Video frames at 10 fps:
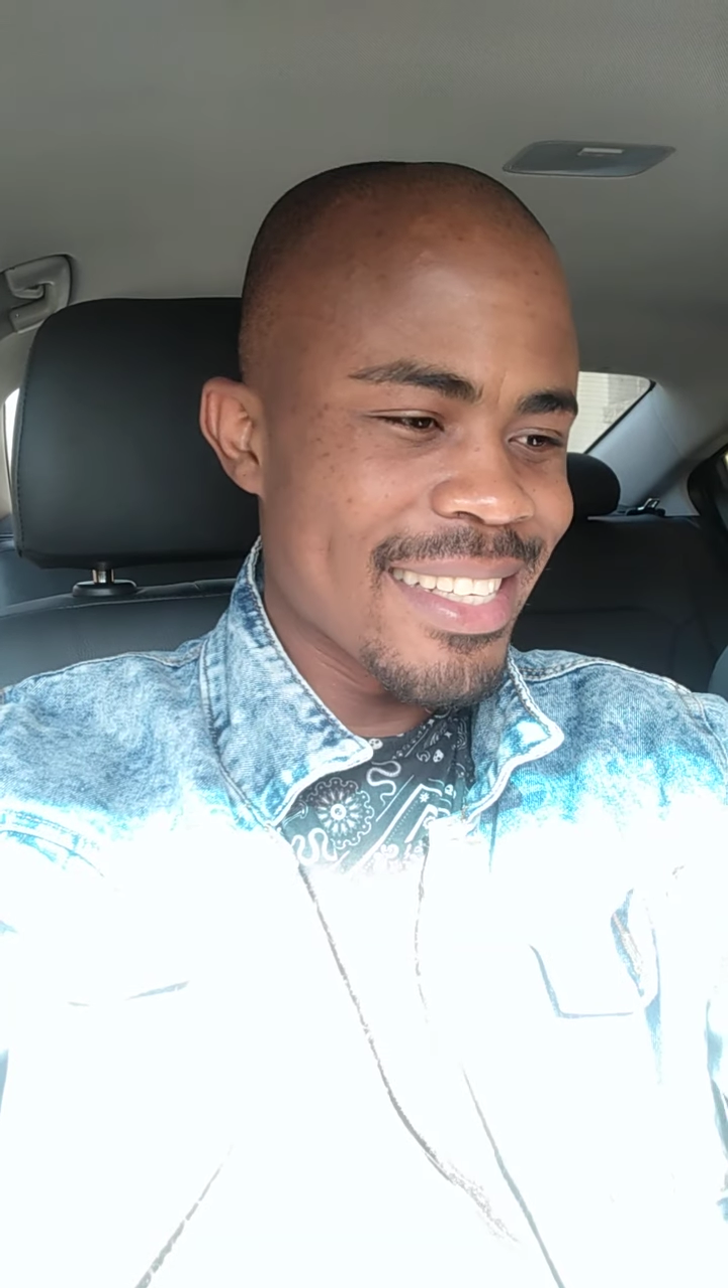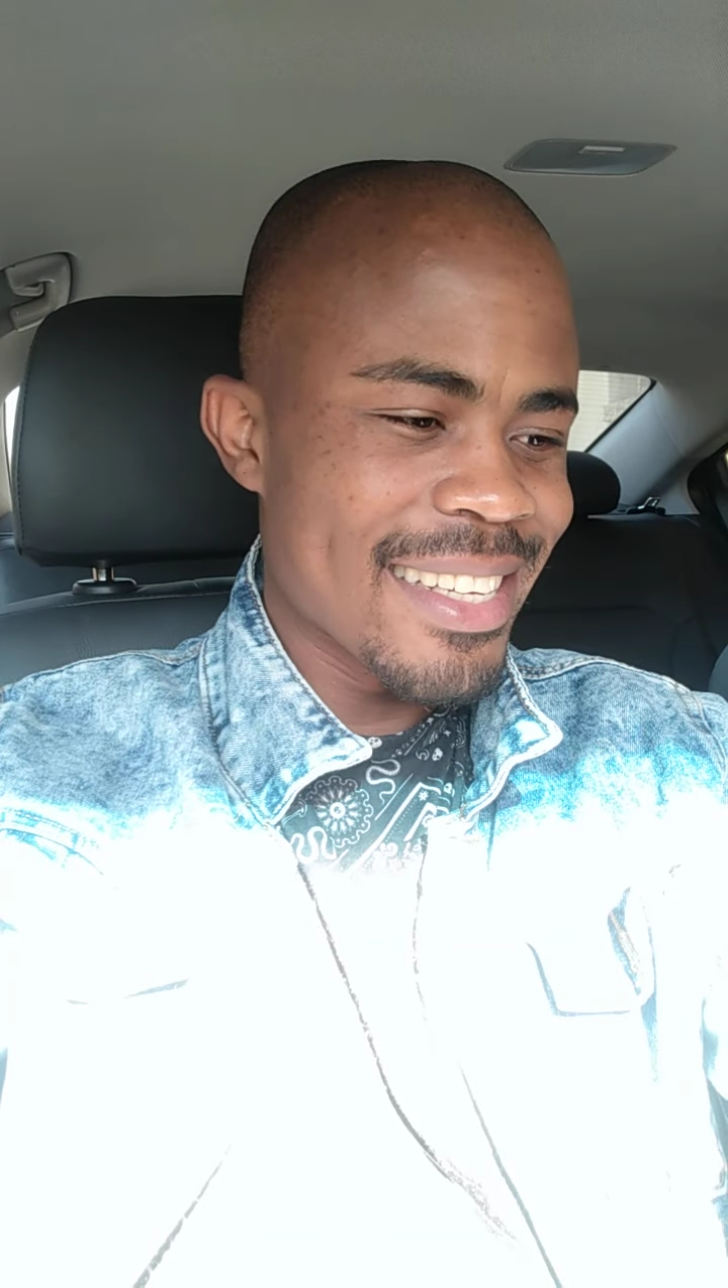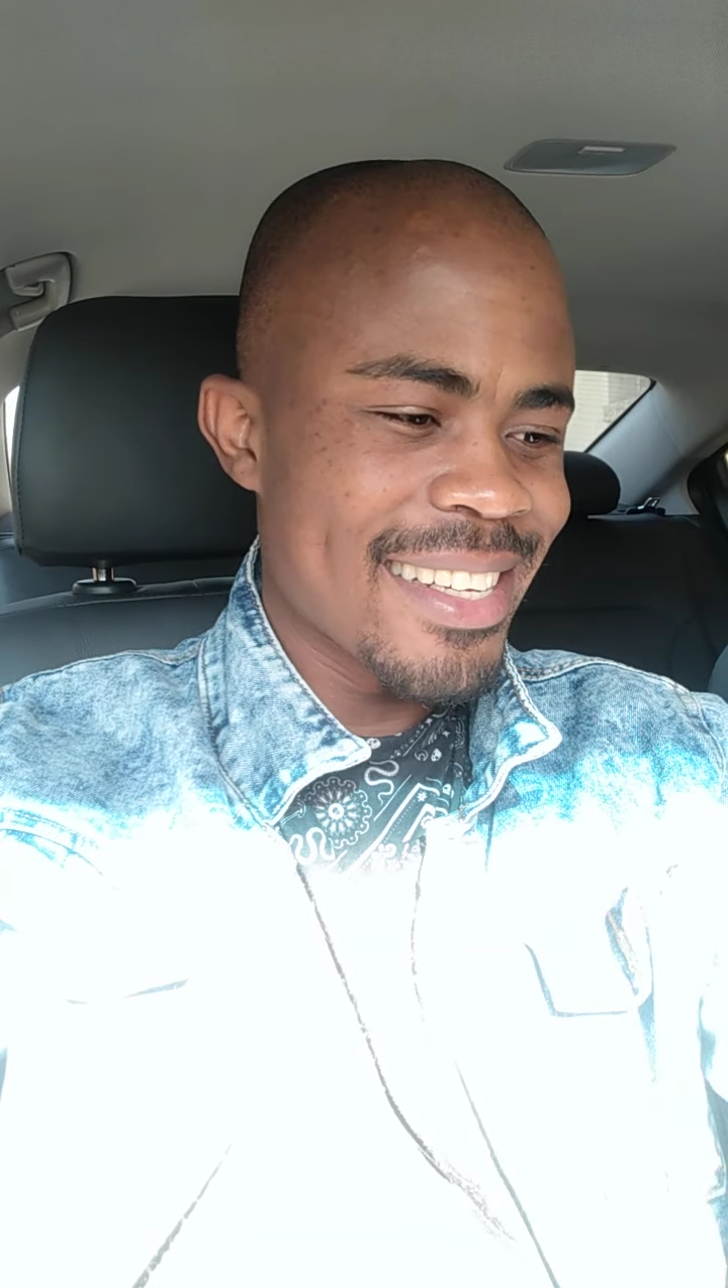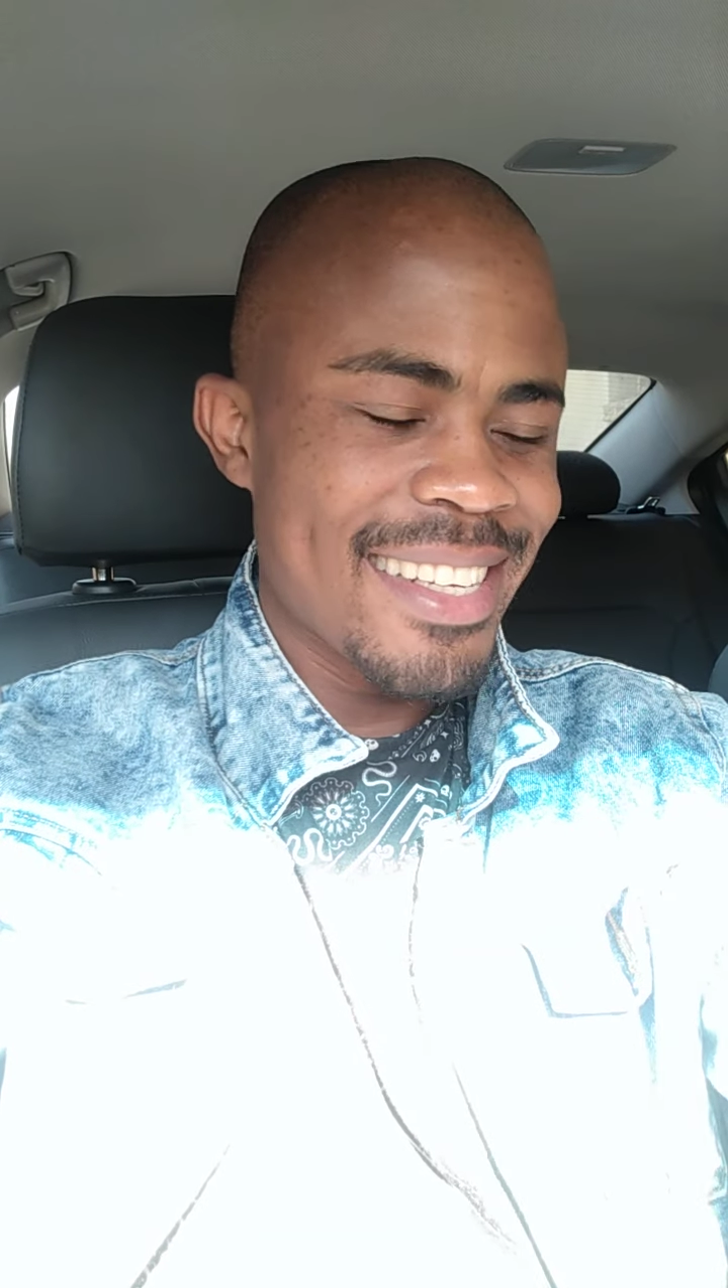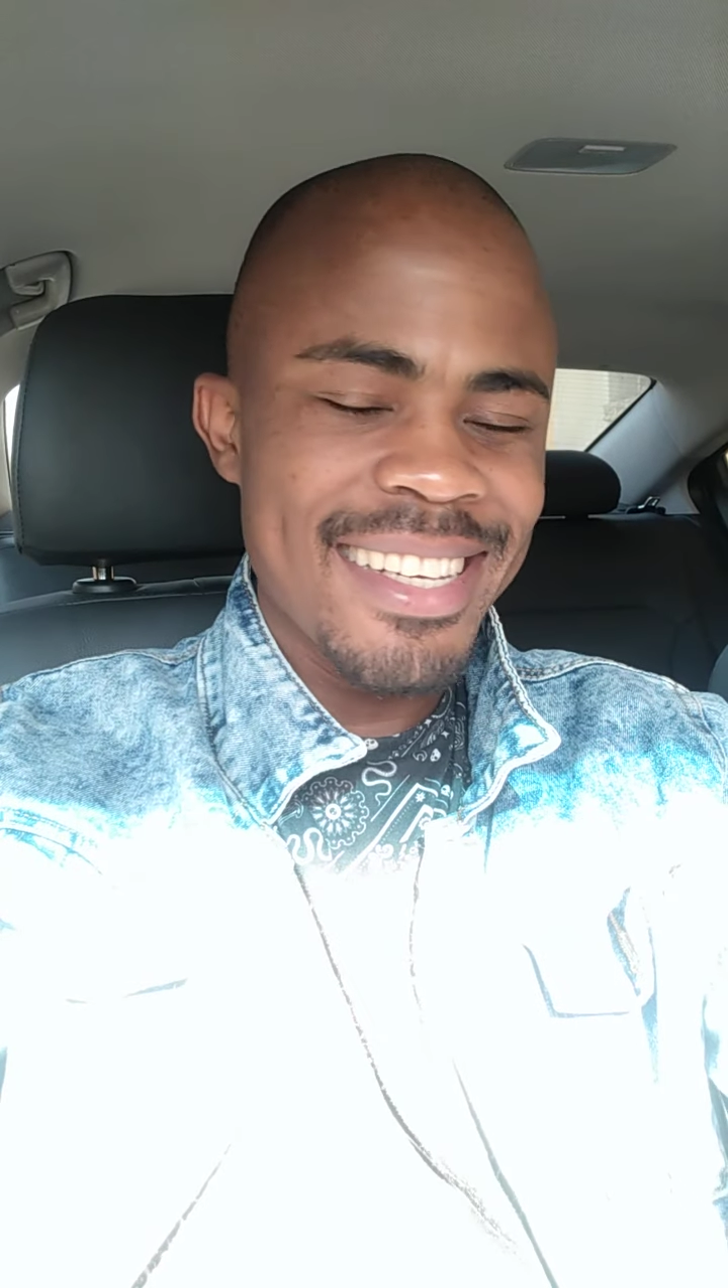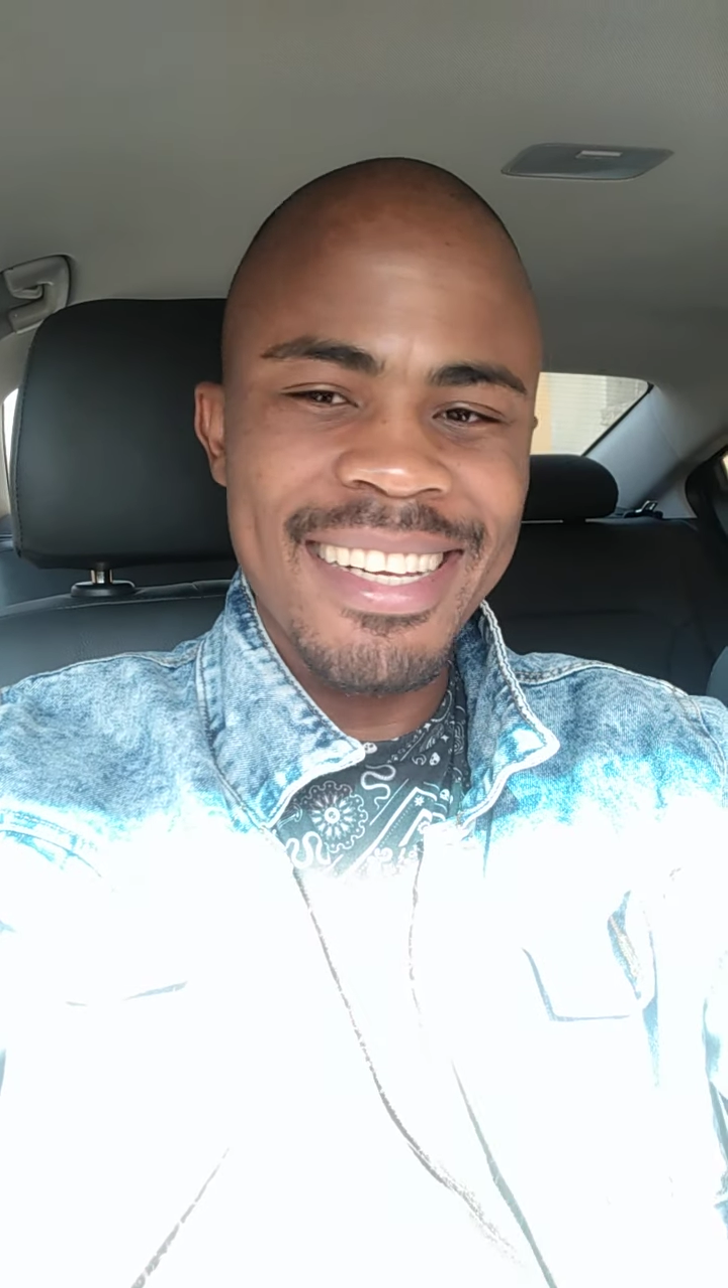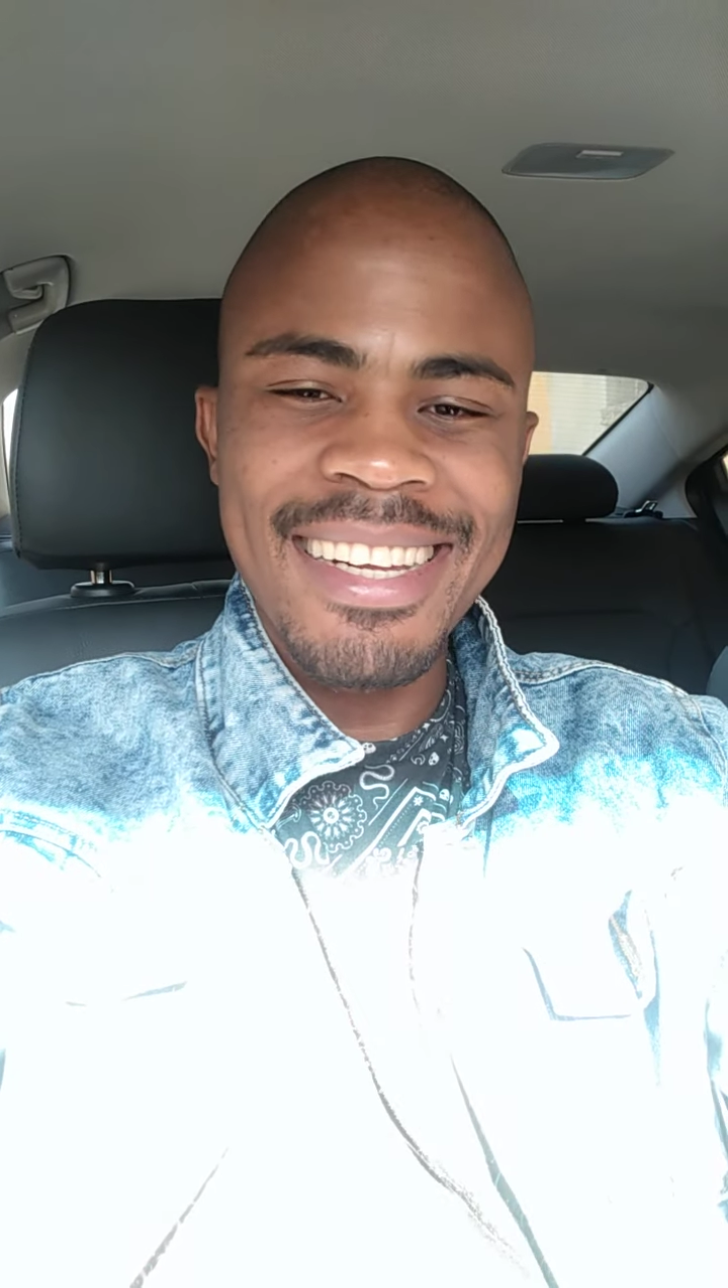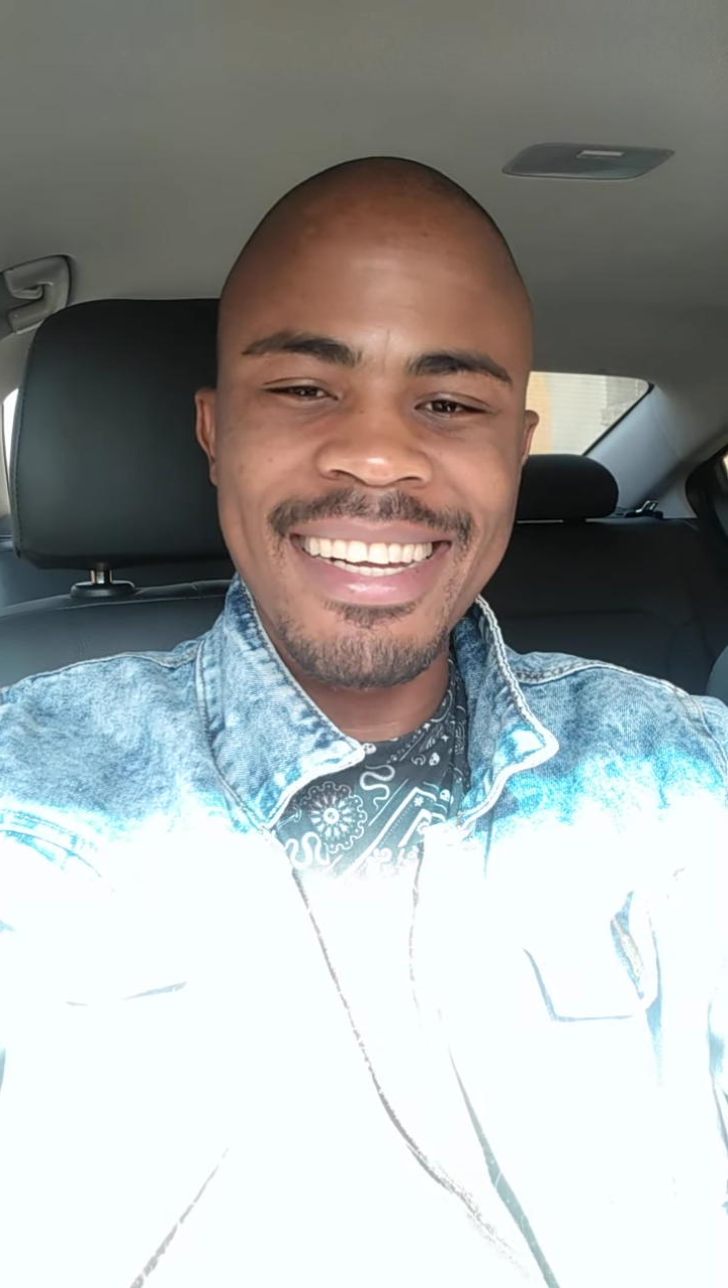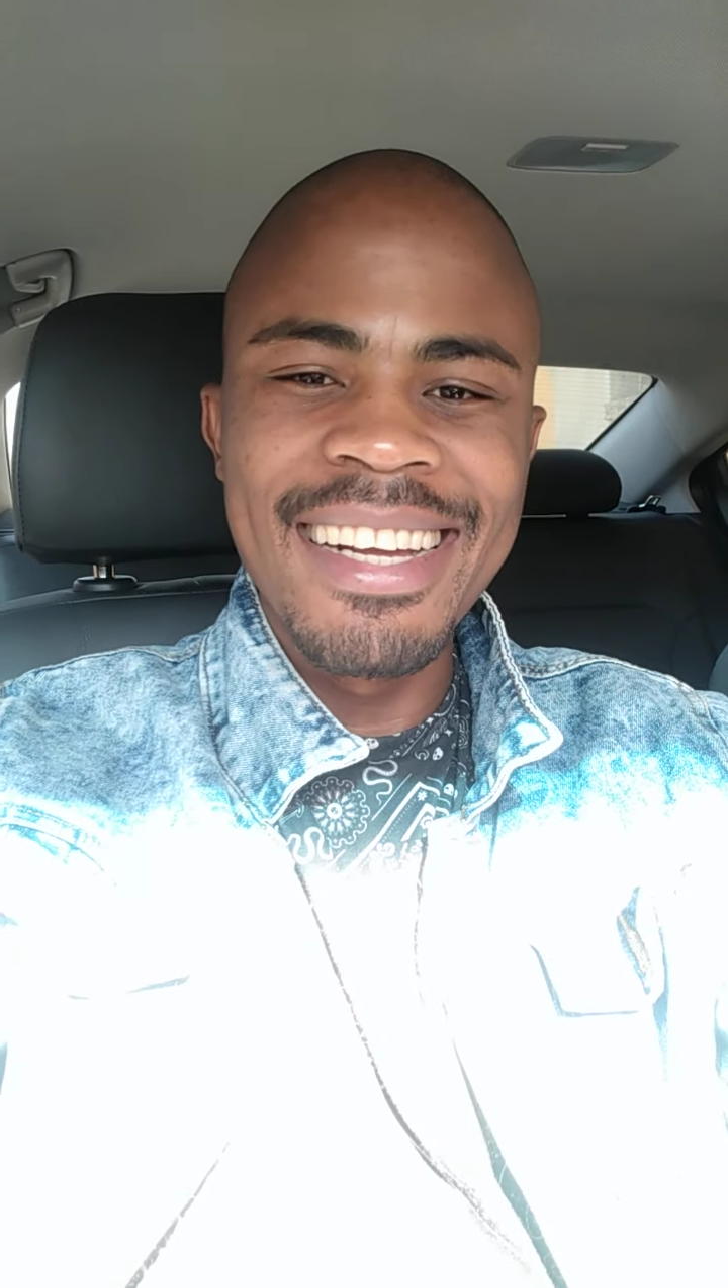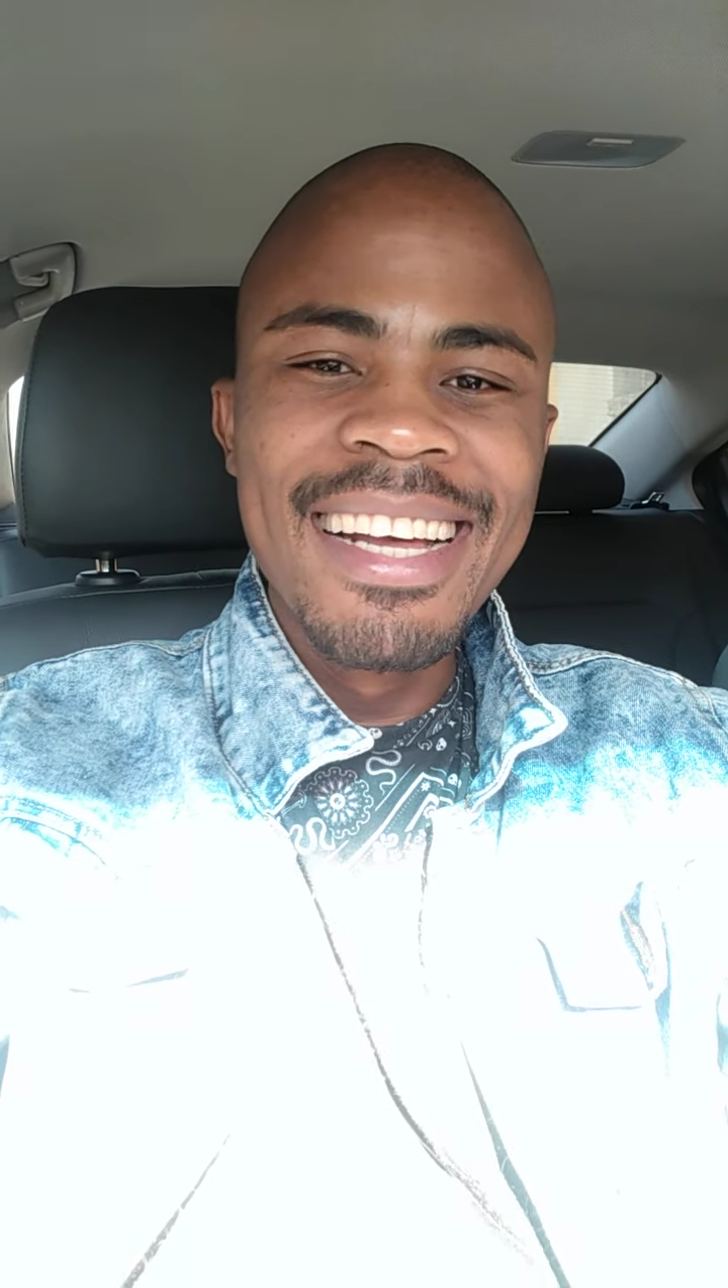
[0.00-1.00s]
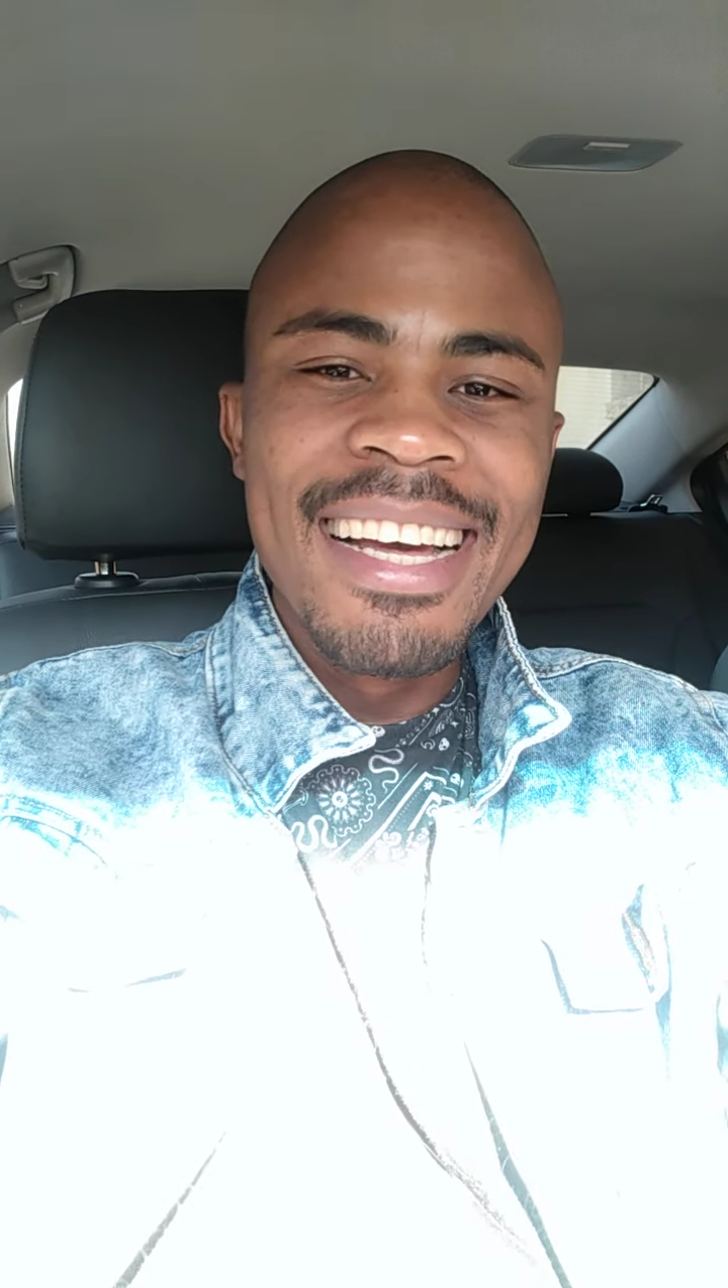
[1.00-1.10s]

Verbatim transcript: uh,